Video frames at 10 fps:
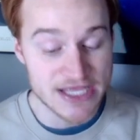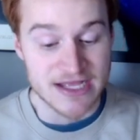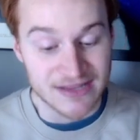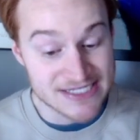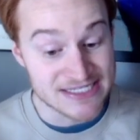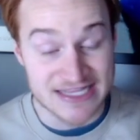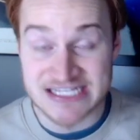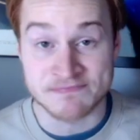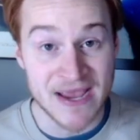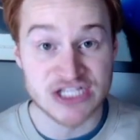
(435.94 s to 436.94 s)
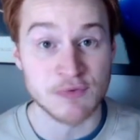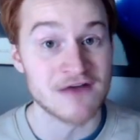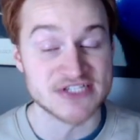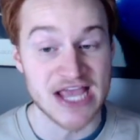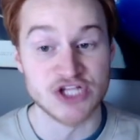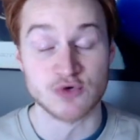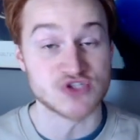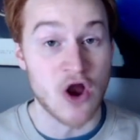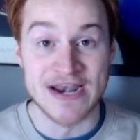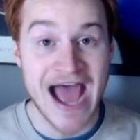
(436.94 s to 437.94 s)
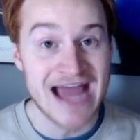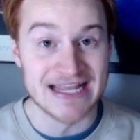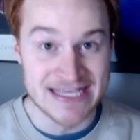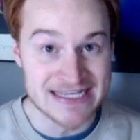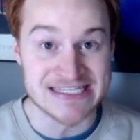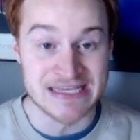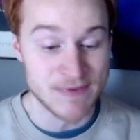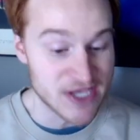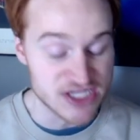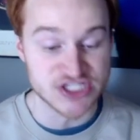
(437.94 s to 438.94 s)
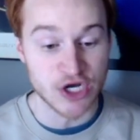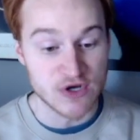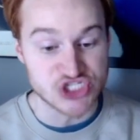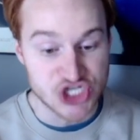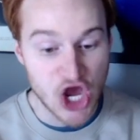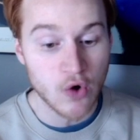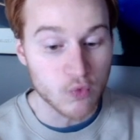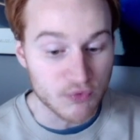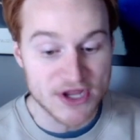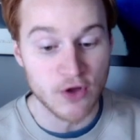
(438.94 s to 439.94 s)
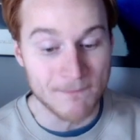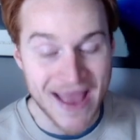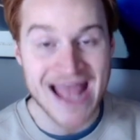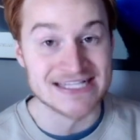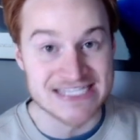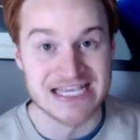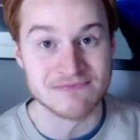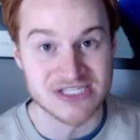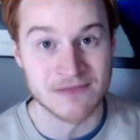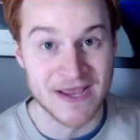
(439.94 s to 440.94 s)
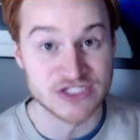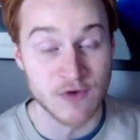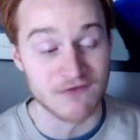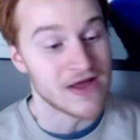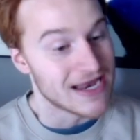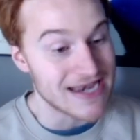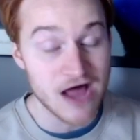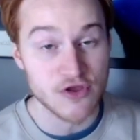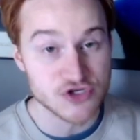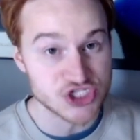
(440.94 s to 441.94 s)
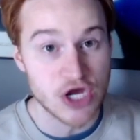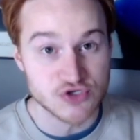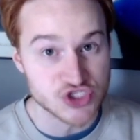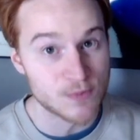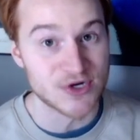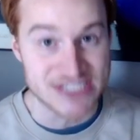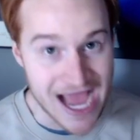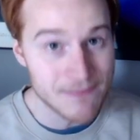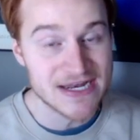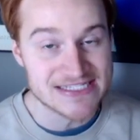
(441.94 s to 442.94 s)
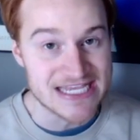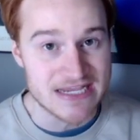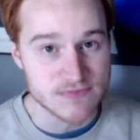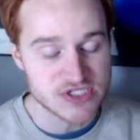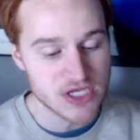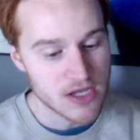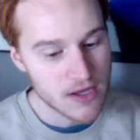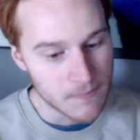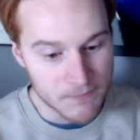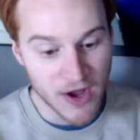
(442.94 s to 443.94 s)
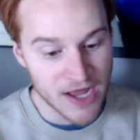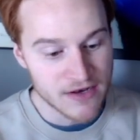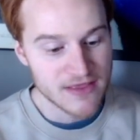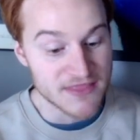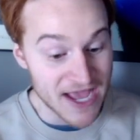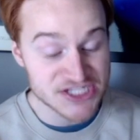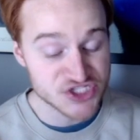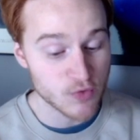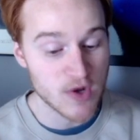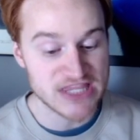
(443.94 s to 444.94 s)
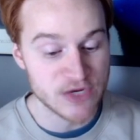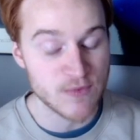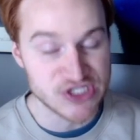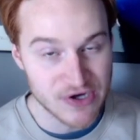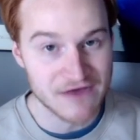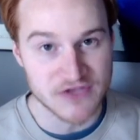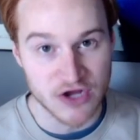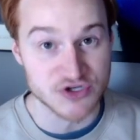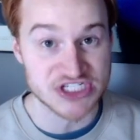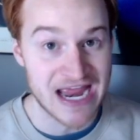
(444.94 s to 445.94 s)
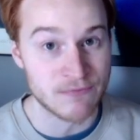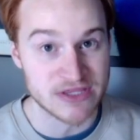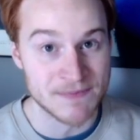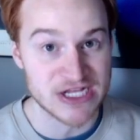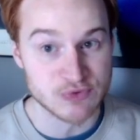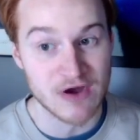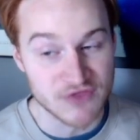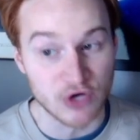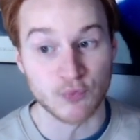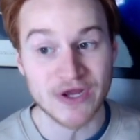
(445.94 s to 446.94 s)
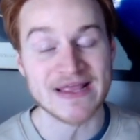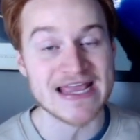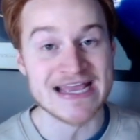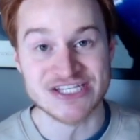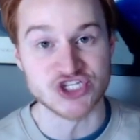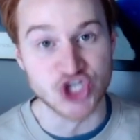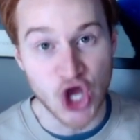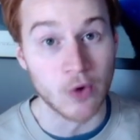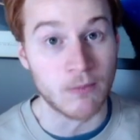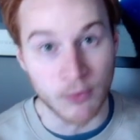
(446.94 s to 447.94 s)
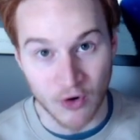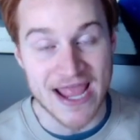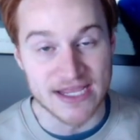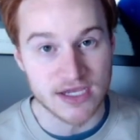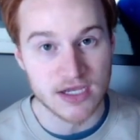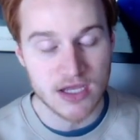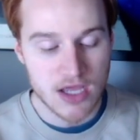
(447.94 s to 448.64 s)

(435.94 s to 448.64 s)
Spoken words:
listen, these Big 12 schedules are not easy because there is no real bad teams in the Big 12. Now, there's no super dominant teams, but that's the one thing we do have to understand with the Big 12. There really is no break